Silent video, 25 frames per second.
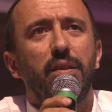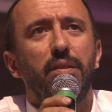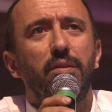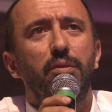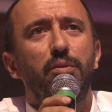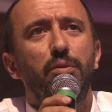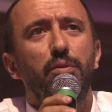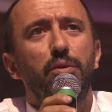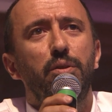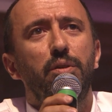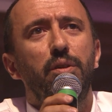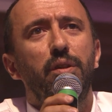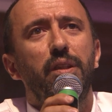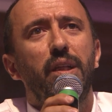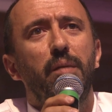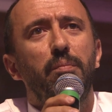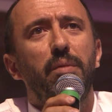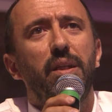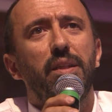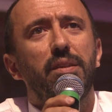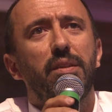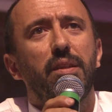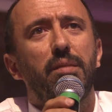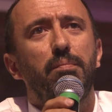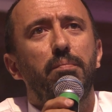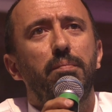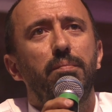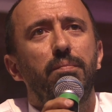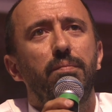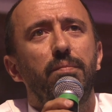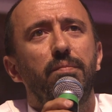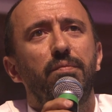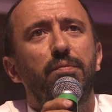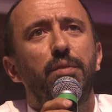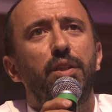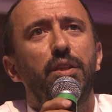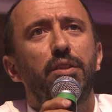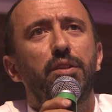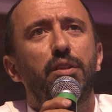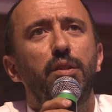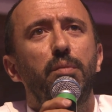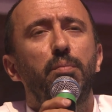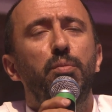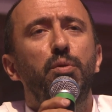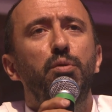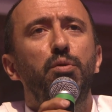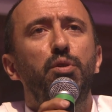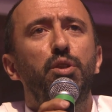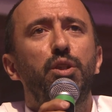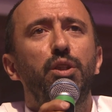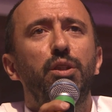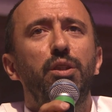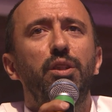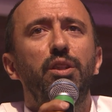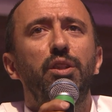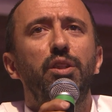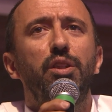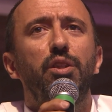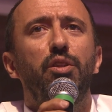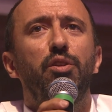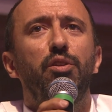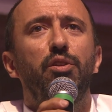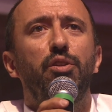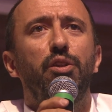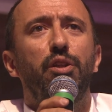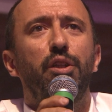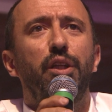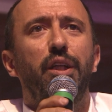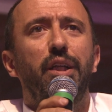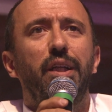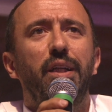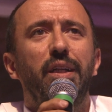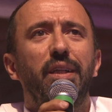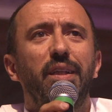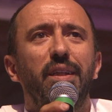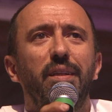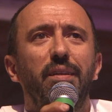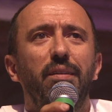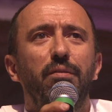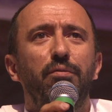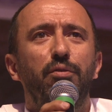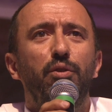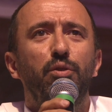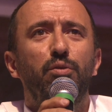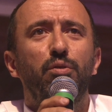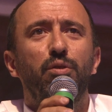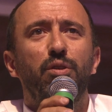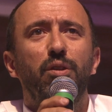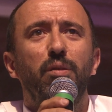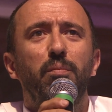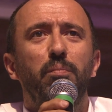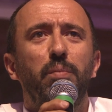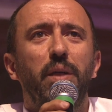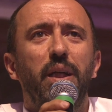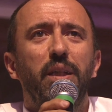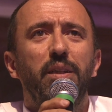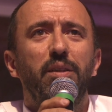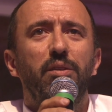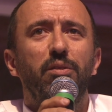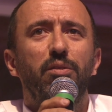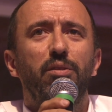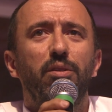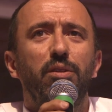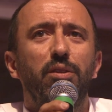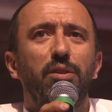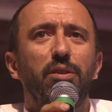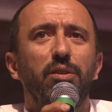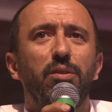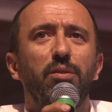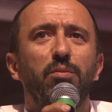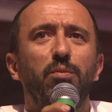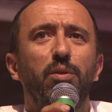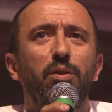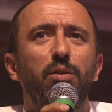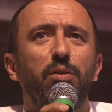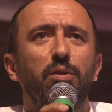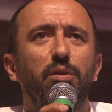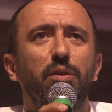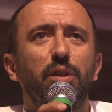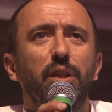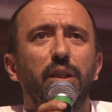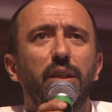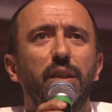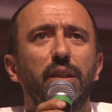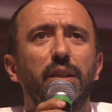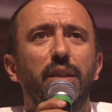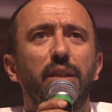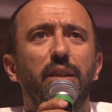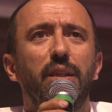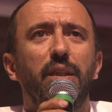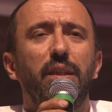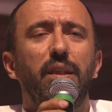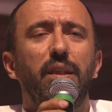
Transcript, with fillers: Do you see them as a ah, okay. distribution yeah. or future competitors? What do you, you know, think?